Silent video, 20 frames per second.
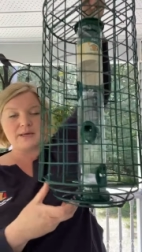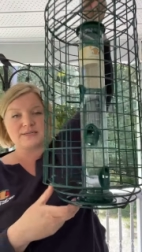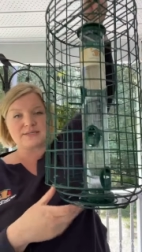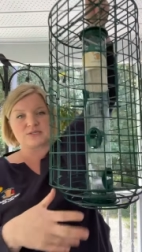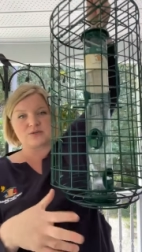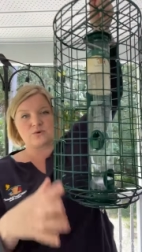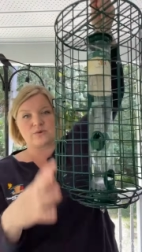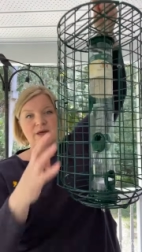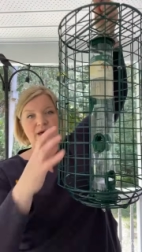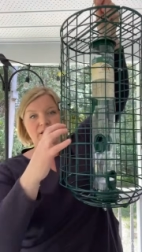is
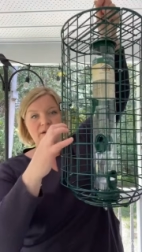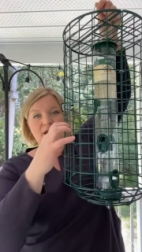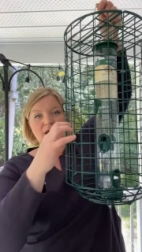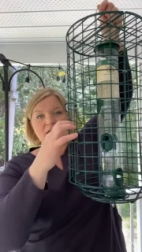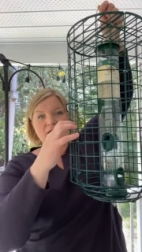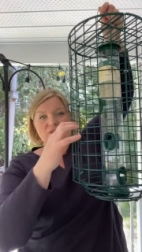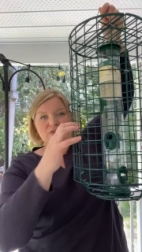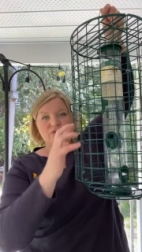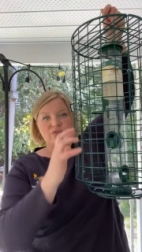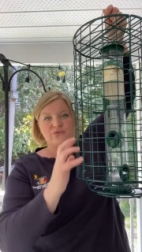so that
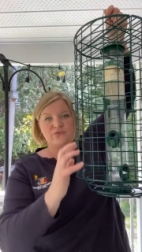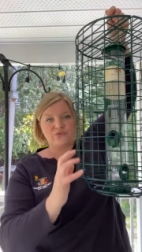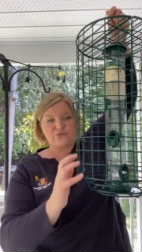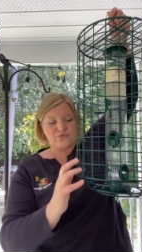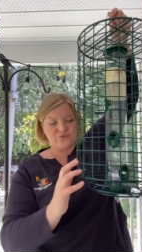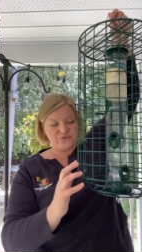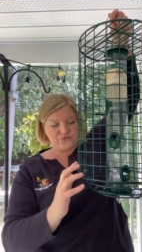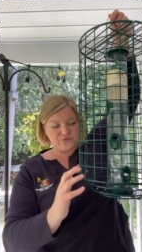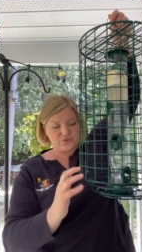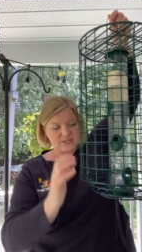
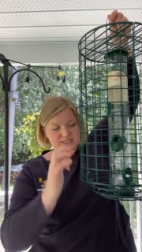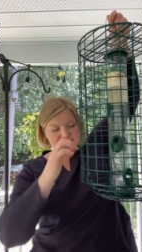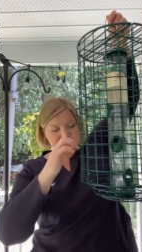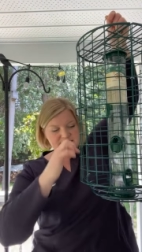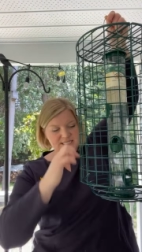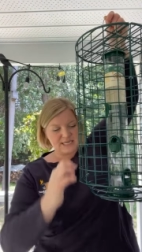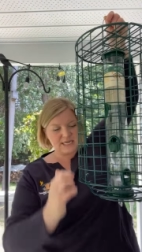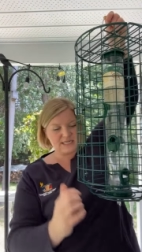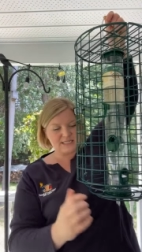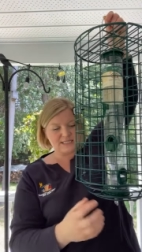the
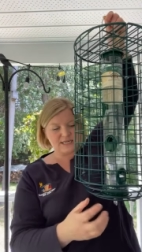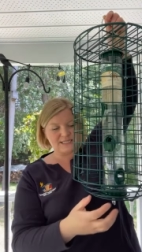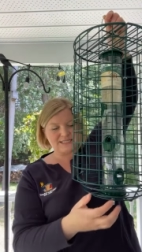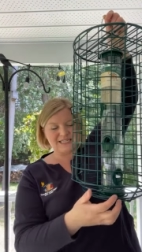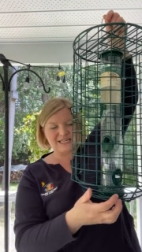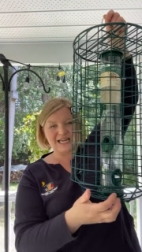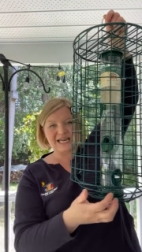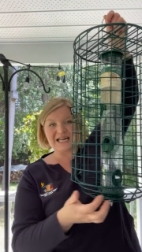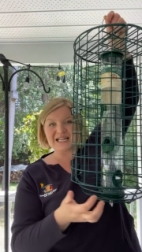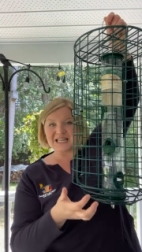seed
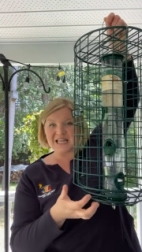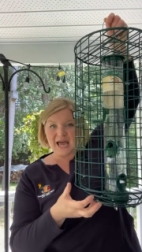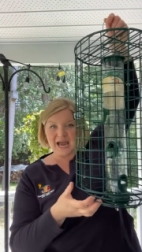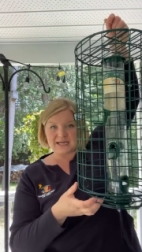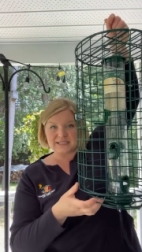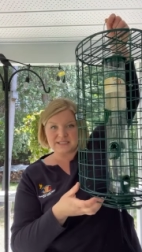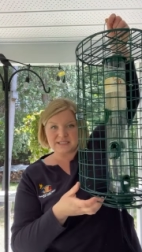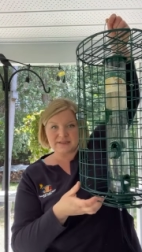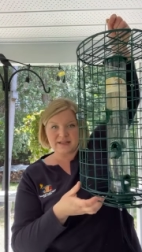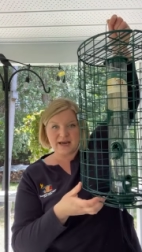doesn't
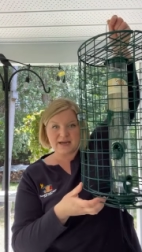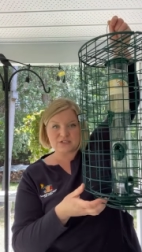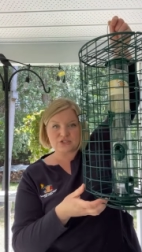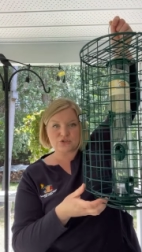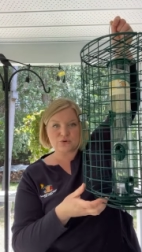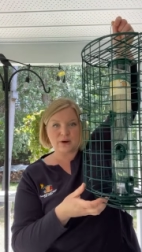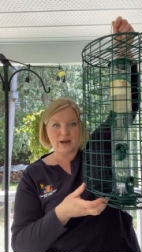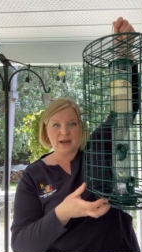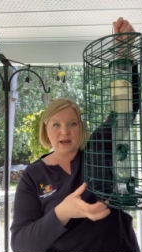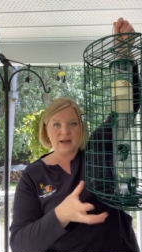collect in that
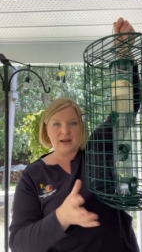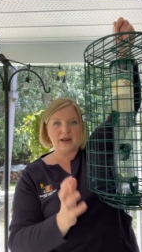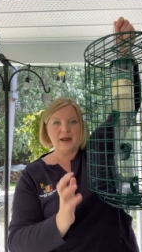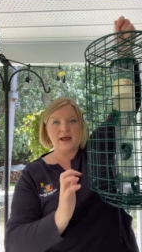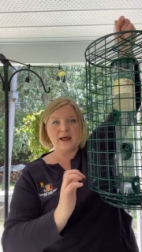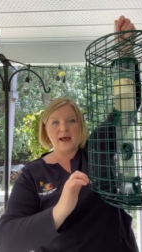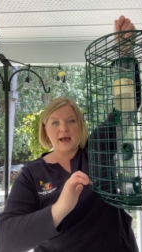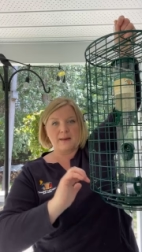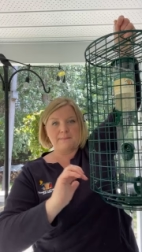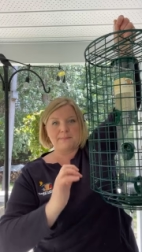tray
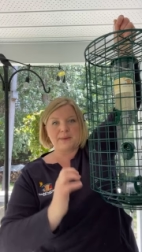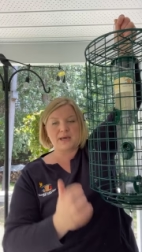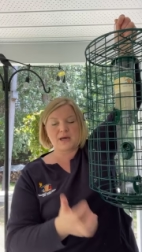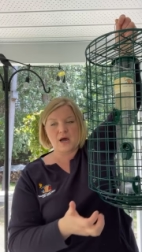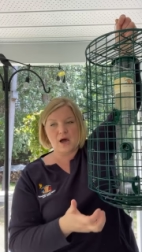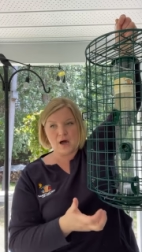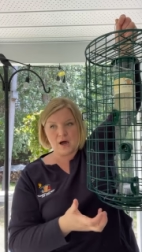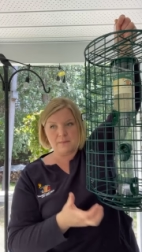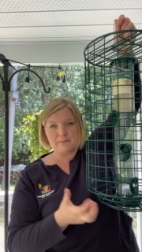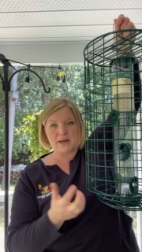and
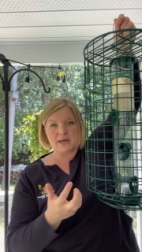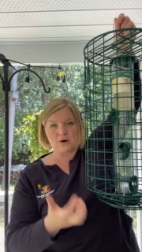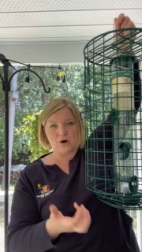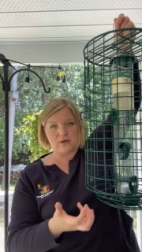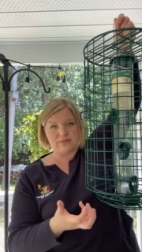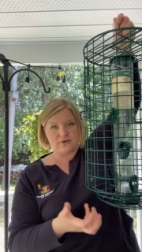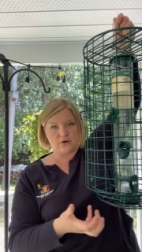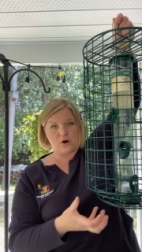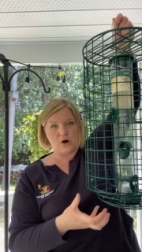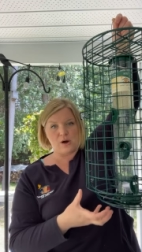become
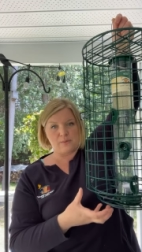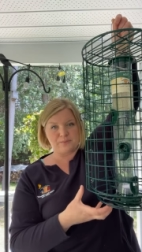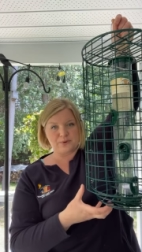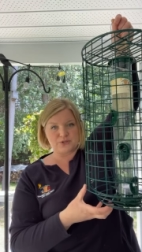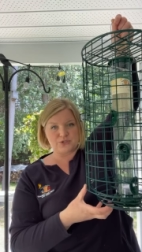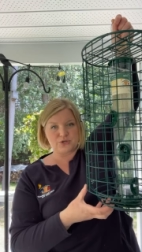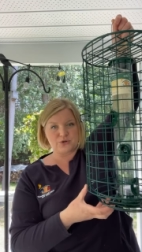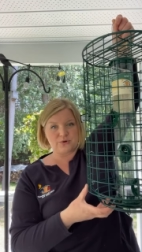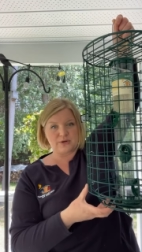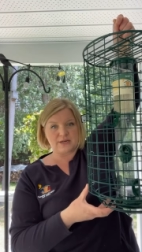another
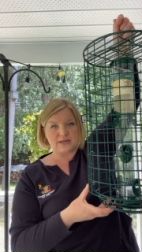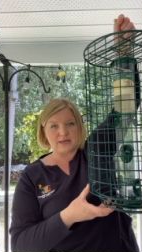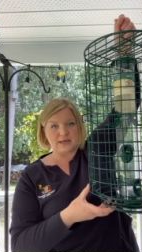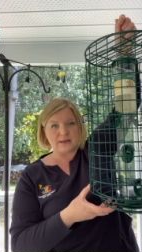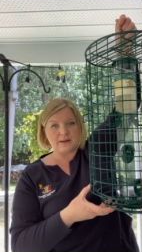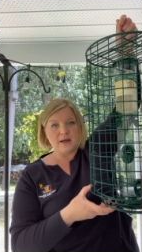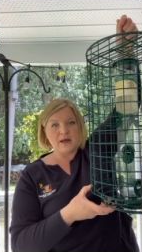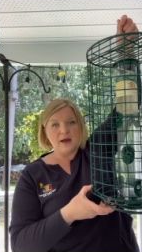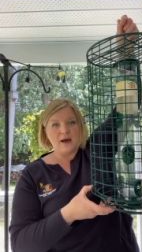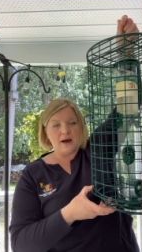opportunity.